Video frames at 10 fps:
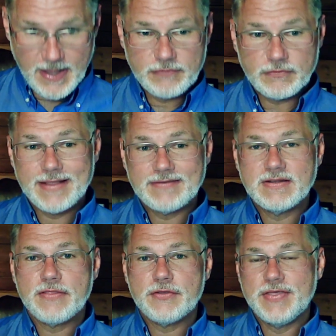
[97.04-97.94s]
So that's
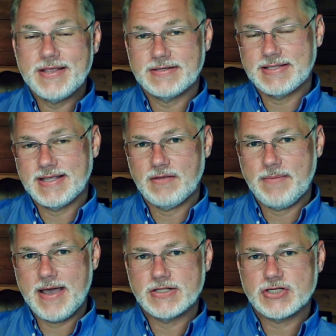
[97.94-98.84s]
another thing to think
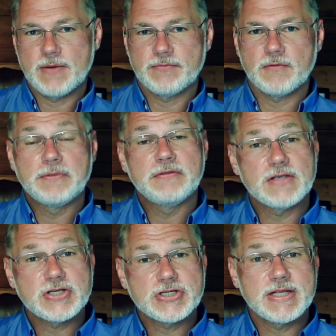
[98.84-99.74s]
about in terms of
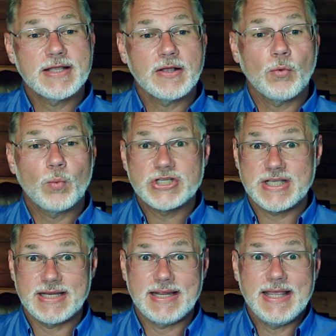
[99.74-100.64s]
positioning, which
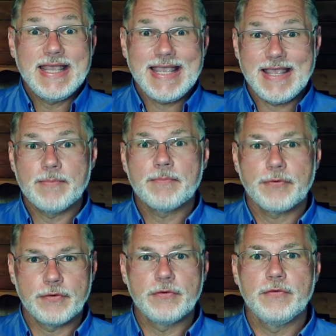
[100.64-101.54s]
can
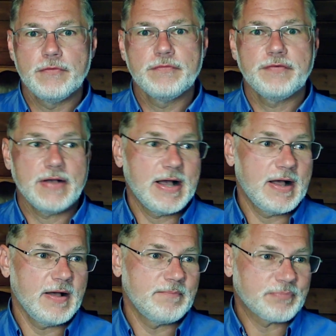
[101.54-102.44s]
improve
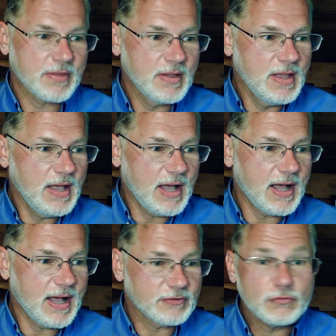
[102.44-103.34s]
um,
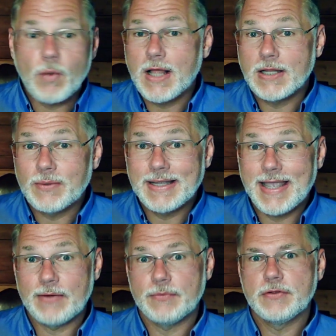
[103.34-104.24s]
uh, swallowing
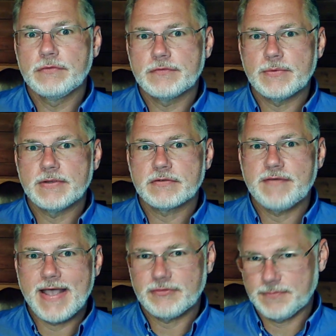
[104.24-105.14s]
and reduce the risk of
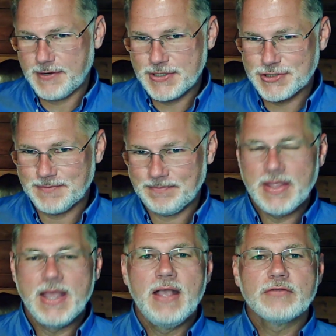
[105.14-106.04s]
aspiration.
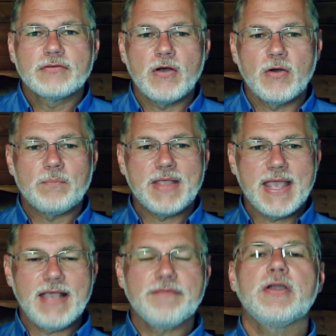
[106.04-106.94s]
So
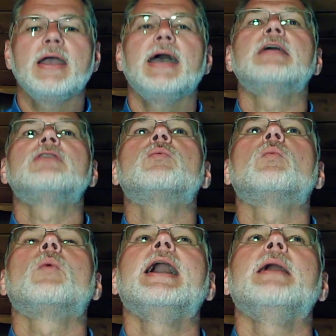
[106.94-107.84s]
if your head is
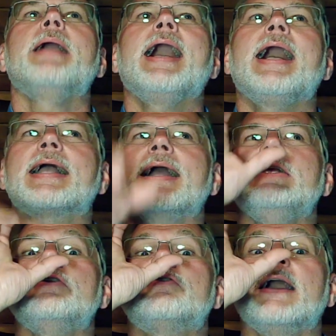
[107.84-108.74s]
way back and
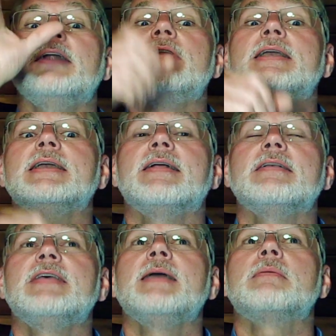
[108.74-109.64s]
you try drinking that
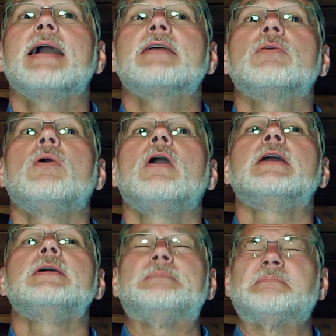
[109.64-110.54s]
same glass of
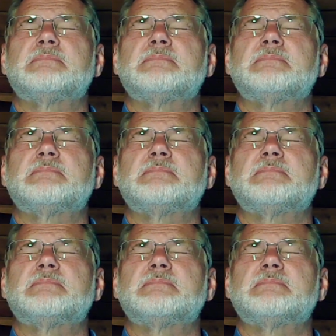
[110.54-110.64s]
water,